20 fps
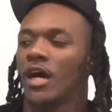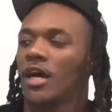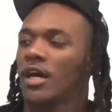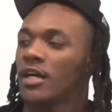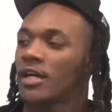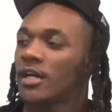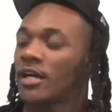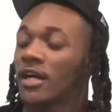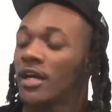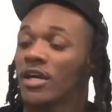
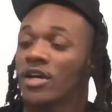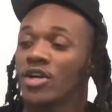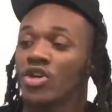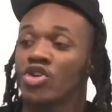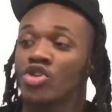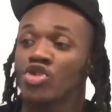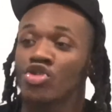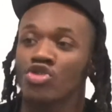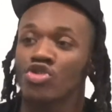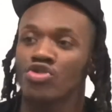A
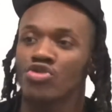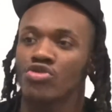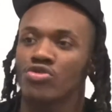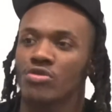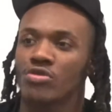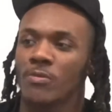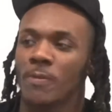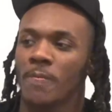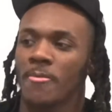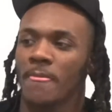girl
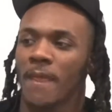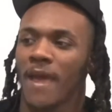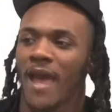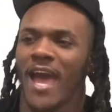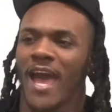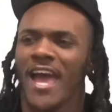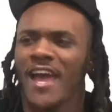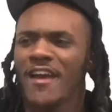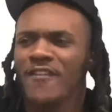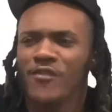who
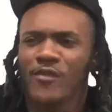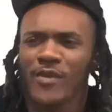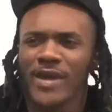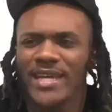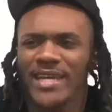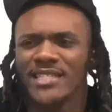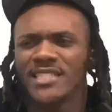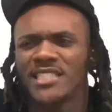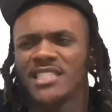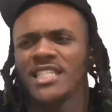
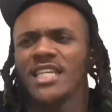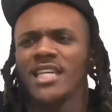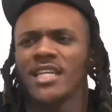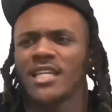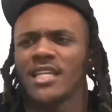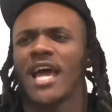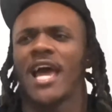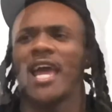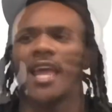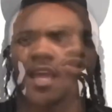halfway
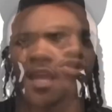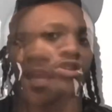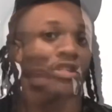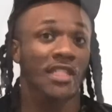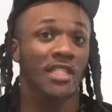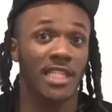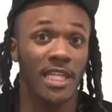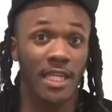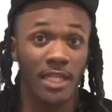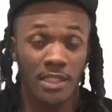cheat. Like you gonna
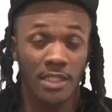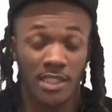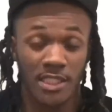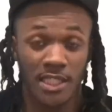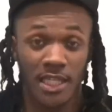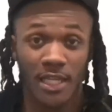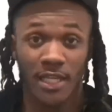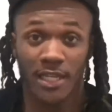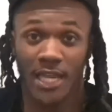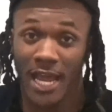cheat,
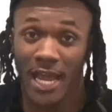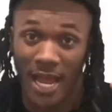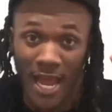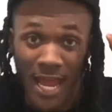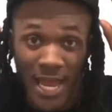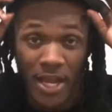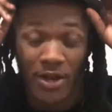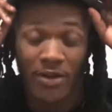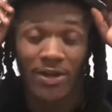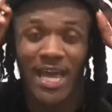cheat. Like
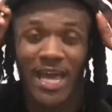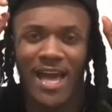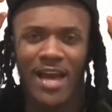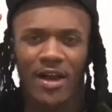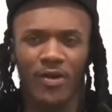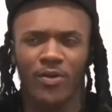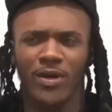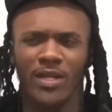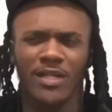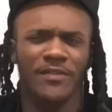I ain't gonna
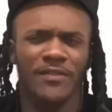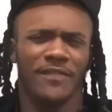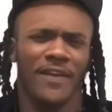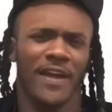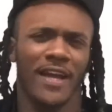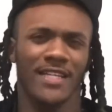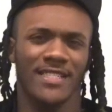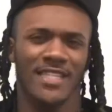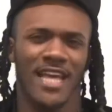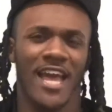lie. What the
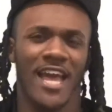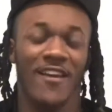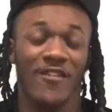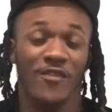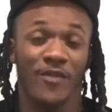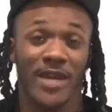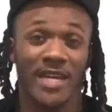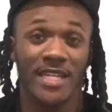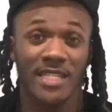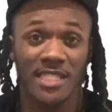fuck is
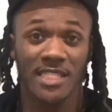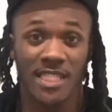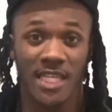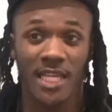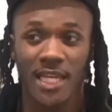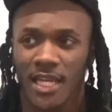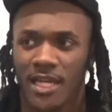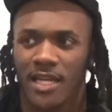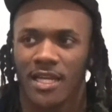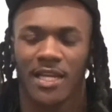halfway
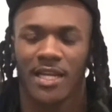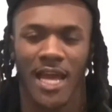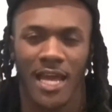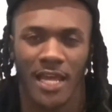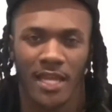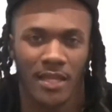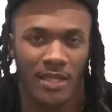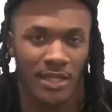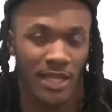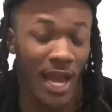cheating?
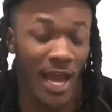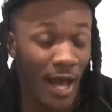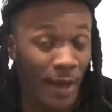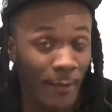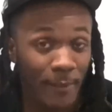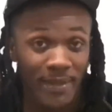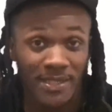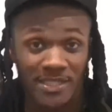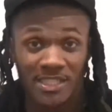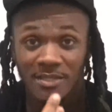Like
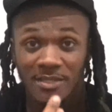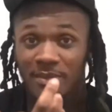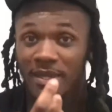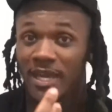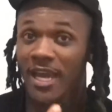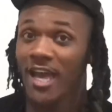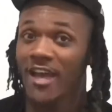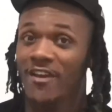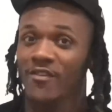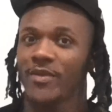y'all bitches be
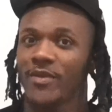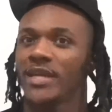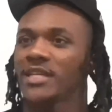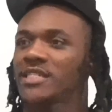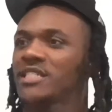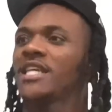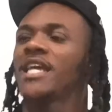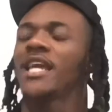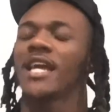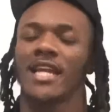halfway
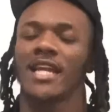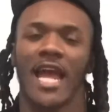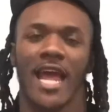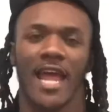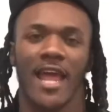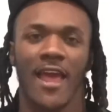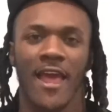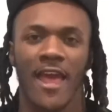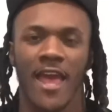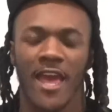cheating.
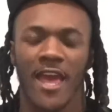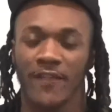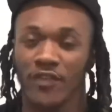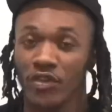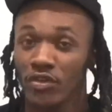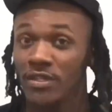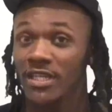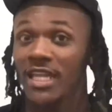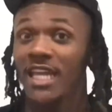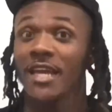Like if
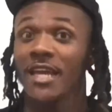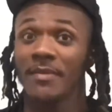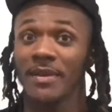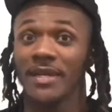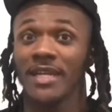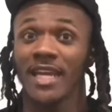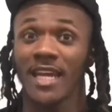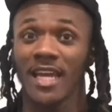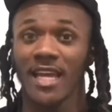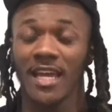you DM
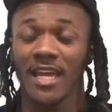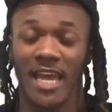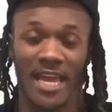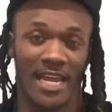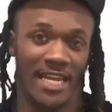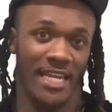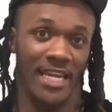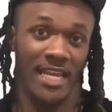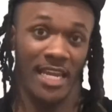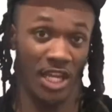a nigga
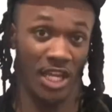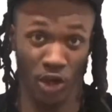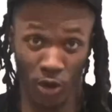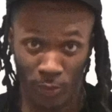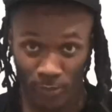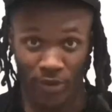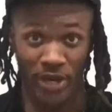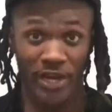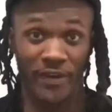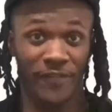and uh,
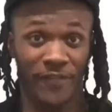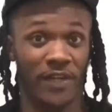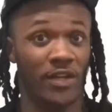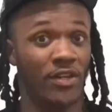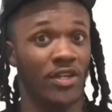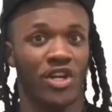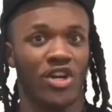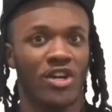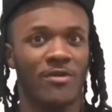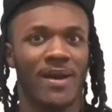your boyfriend
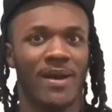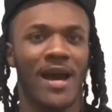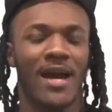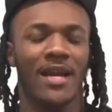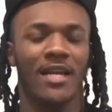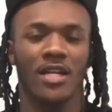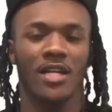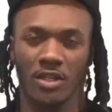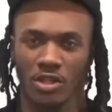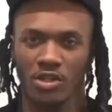don't know
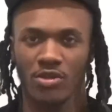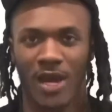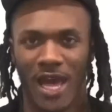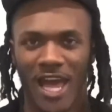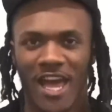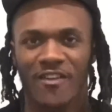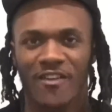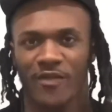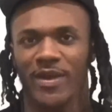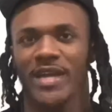about it, you
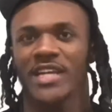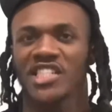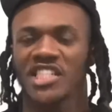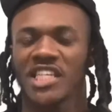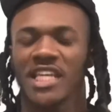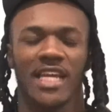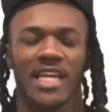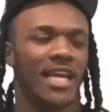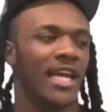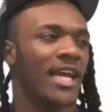halfway
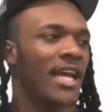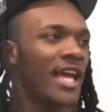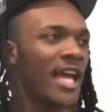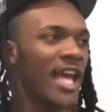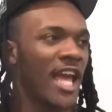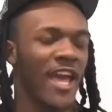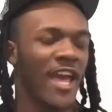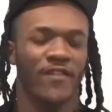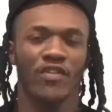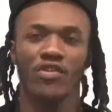cheating.
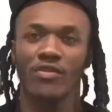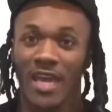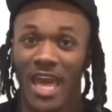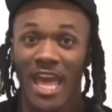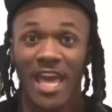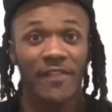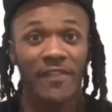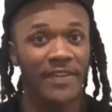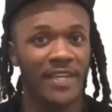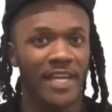If you
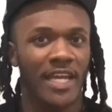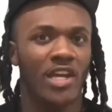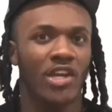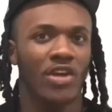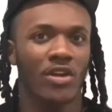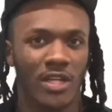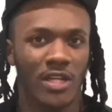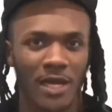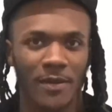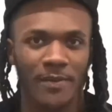gave a nigga
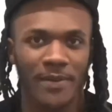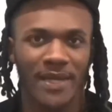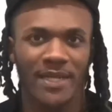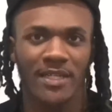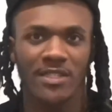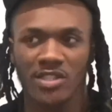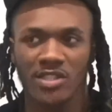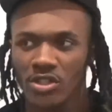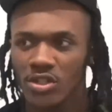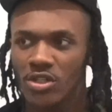your number at
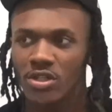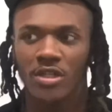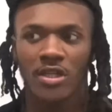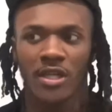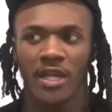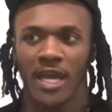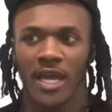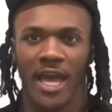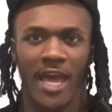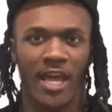the
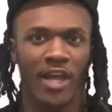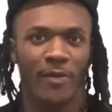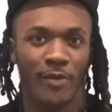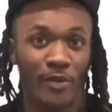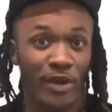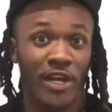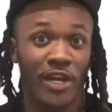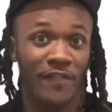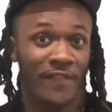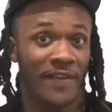store, and your
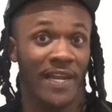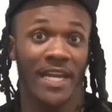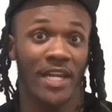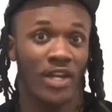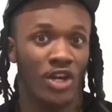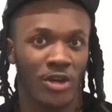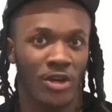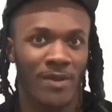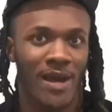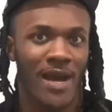boyfriend ain't
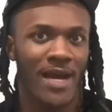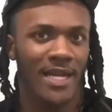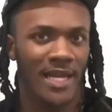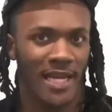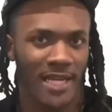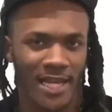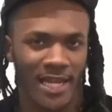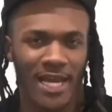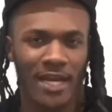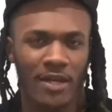nobody
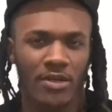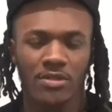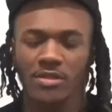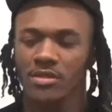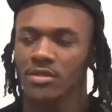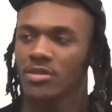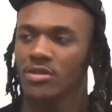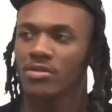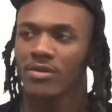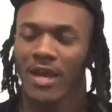in the
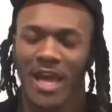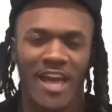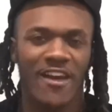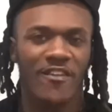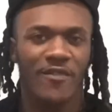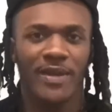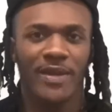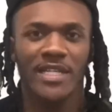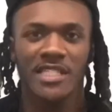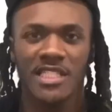house, you
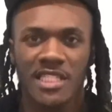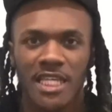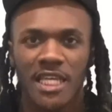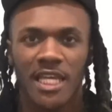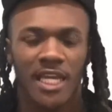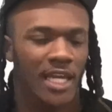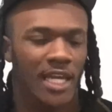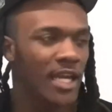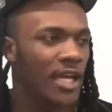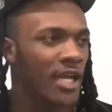have me
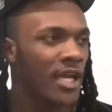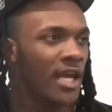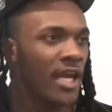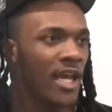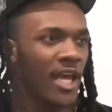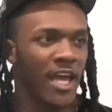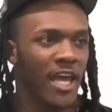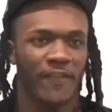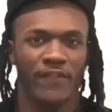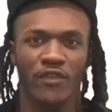cheating.
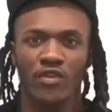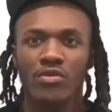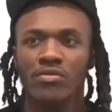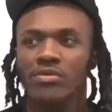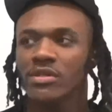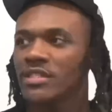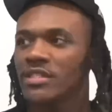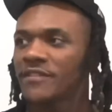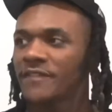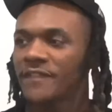If you
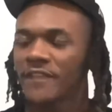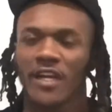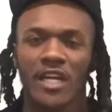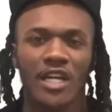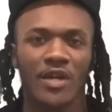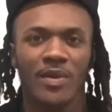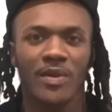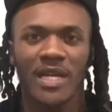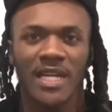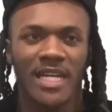was
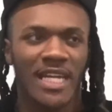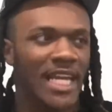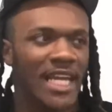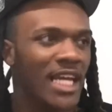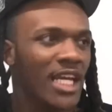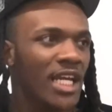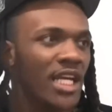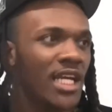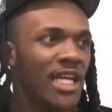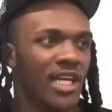flirting with a
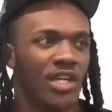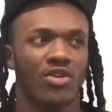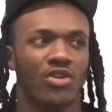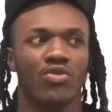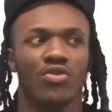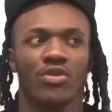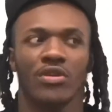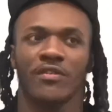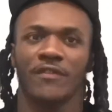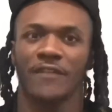nigga and
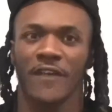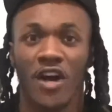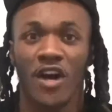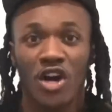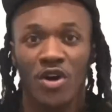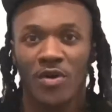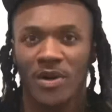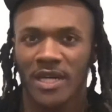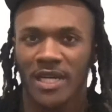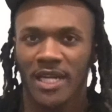you on the
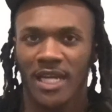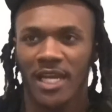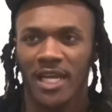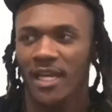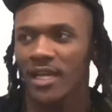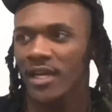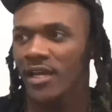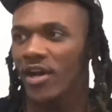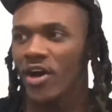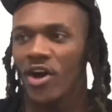phone with a
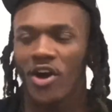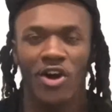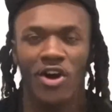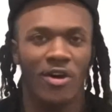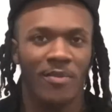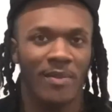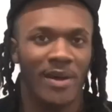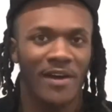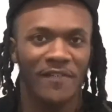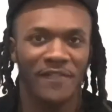nigga
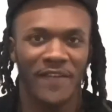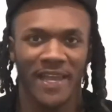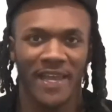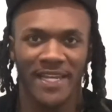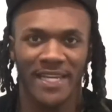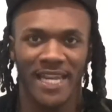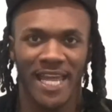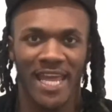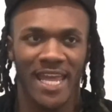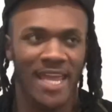all
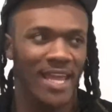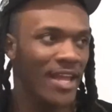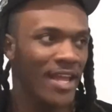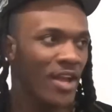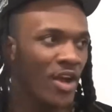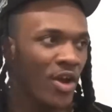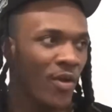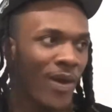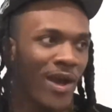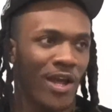motherfucking day
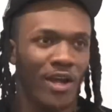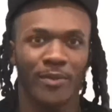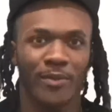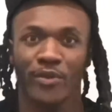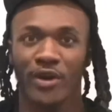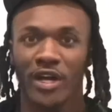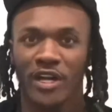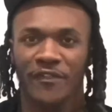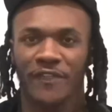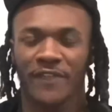while your
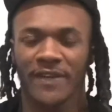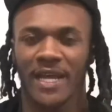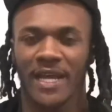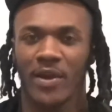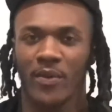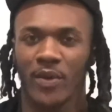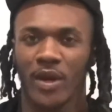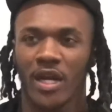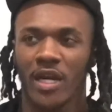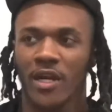boyfriend
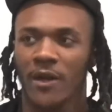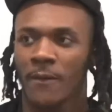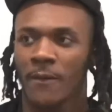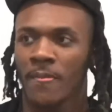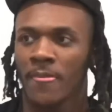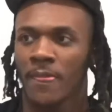at work,